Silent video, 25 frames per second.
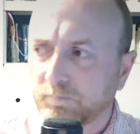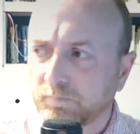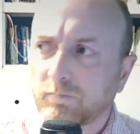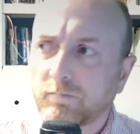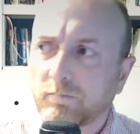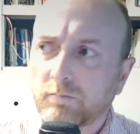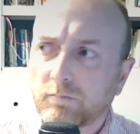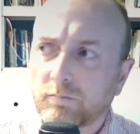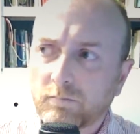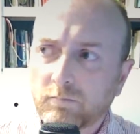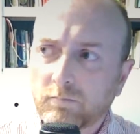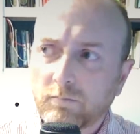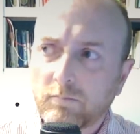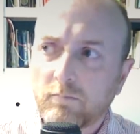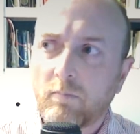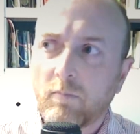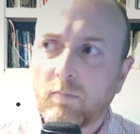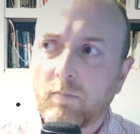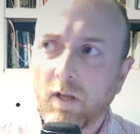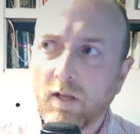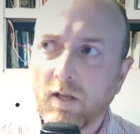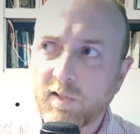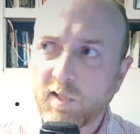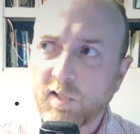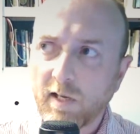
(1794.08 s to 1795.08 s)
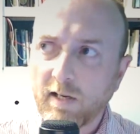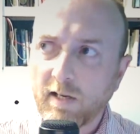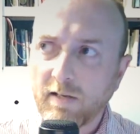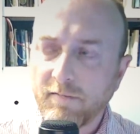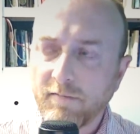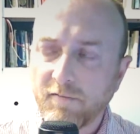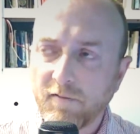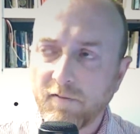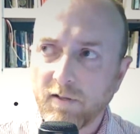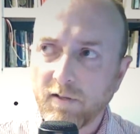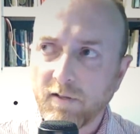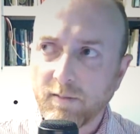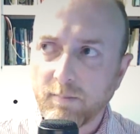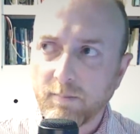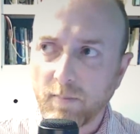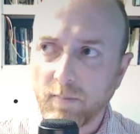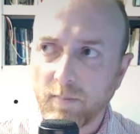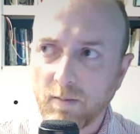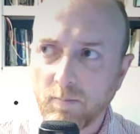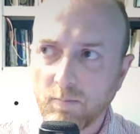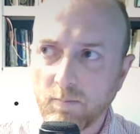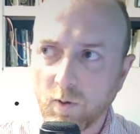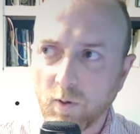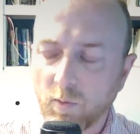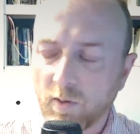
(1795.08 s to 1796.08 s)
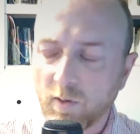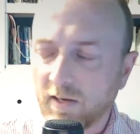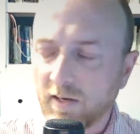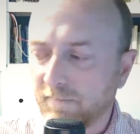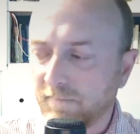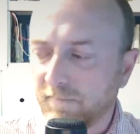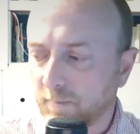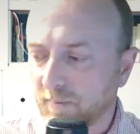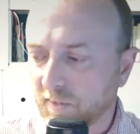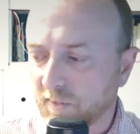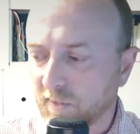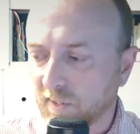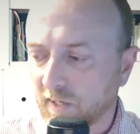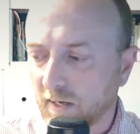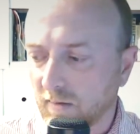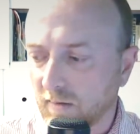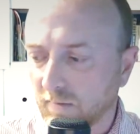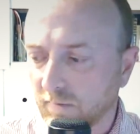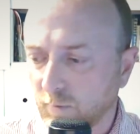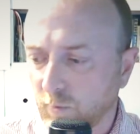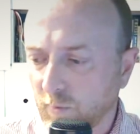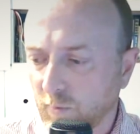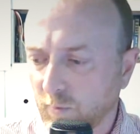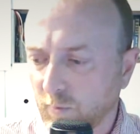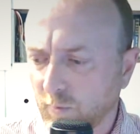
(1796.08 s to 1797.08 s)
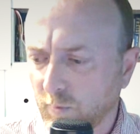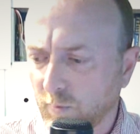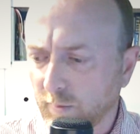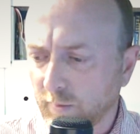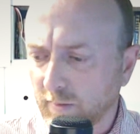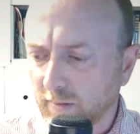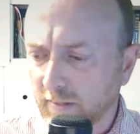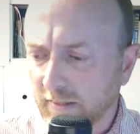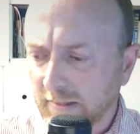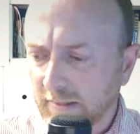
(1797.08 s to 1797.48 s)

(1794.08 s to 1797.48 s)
And so my wife and myself, we were